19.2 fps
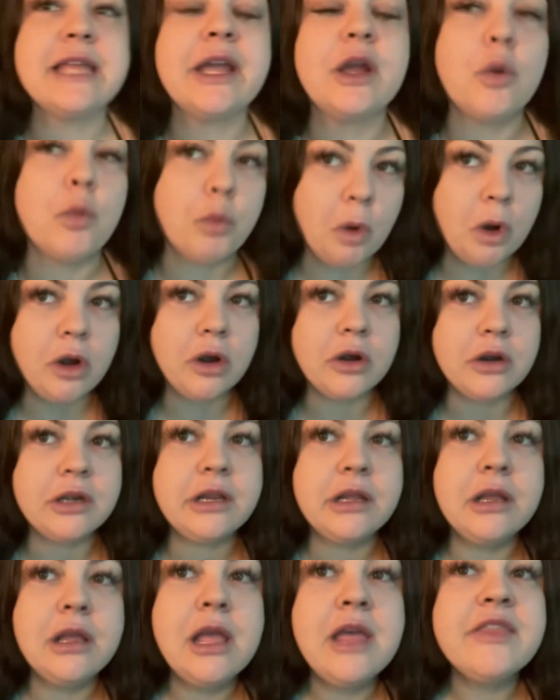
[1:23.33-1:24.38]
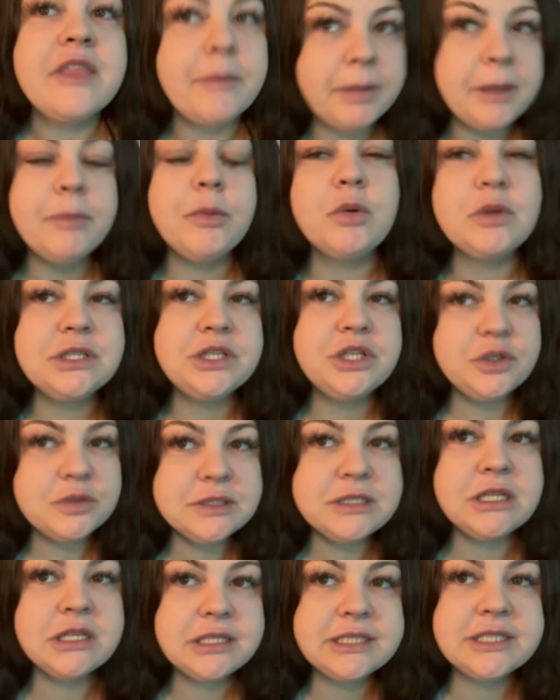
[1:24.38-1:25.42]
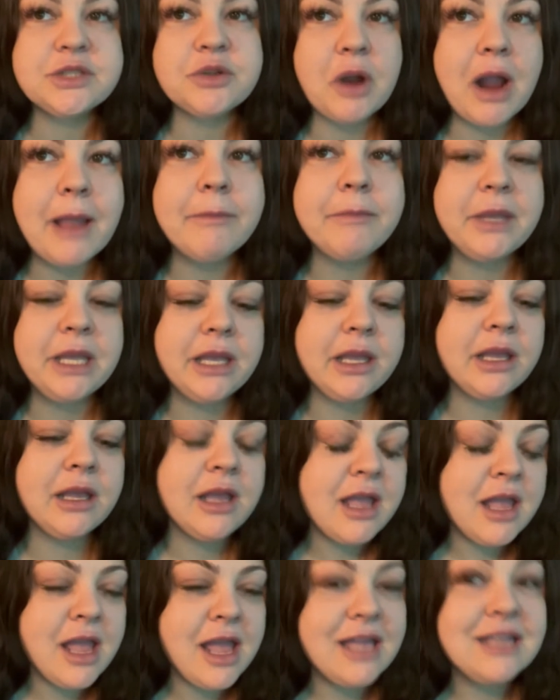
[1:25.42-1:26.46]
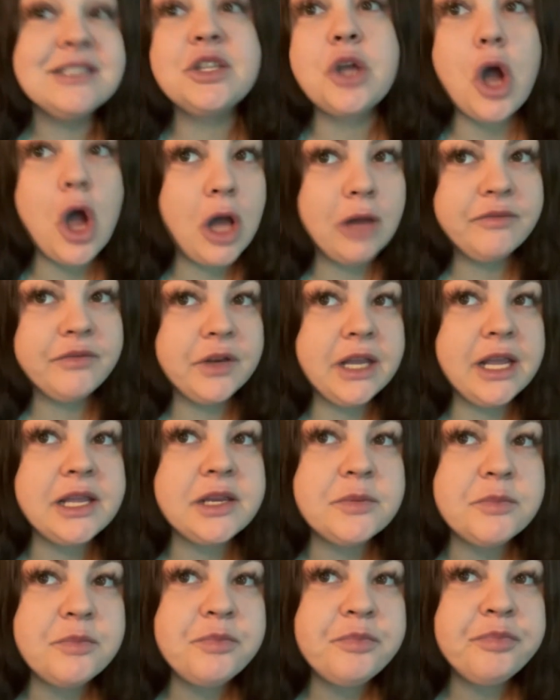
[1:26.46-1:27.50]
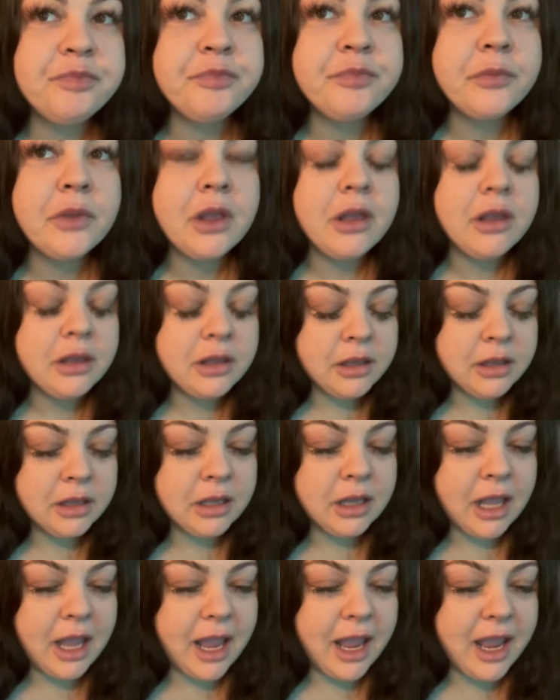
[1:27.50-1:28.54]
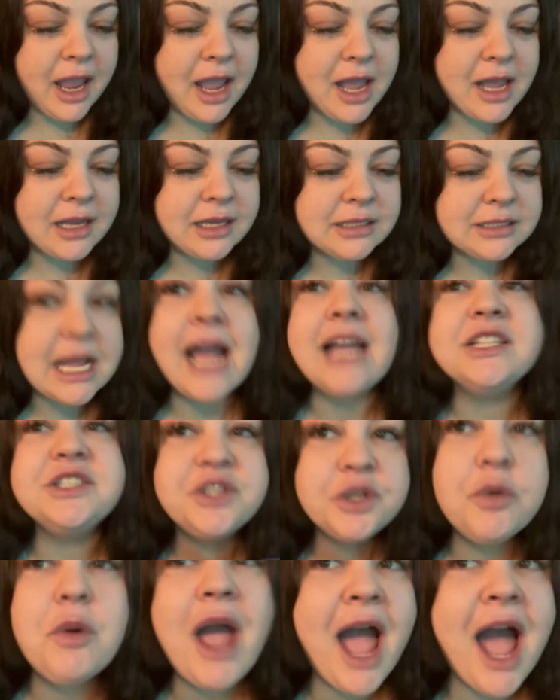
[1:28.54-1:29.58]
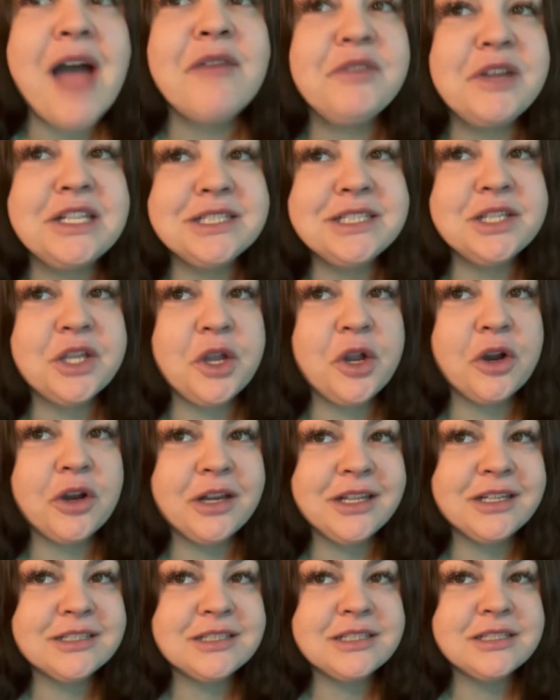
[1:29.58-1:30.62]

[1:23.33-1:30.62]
a word that people would use to describe me is confident. And I do have insecurities,